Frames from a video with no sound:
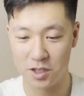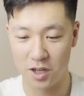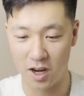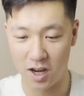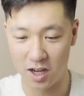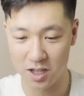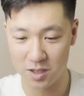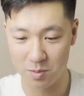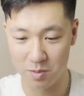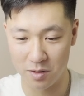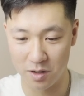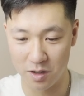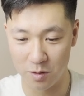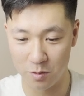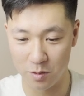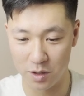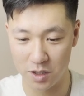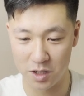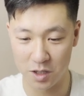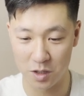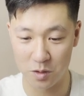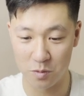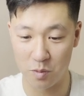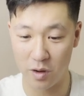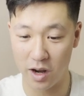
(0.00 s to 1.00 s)
Hospital, which
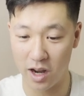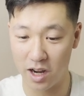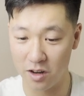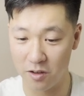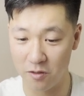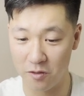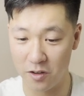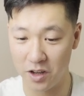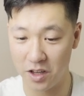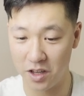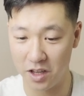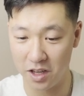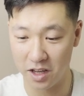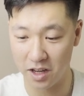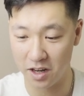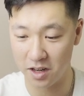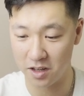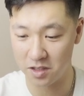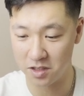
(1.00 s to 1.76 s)
is right over here.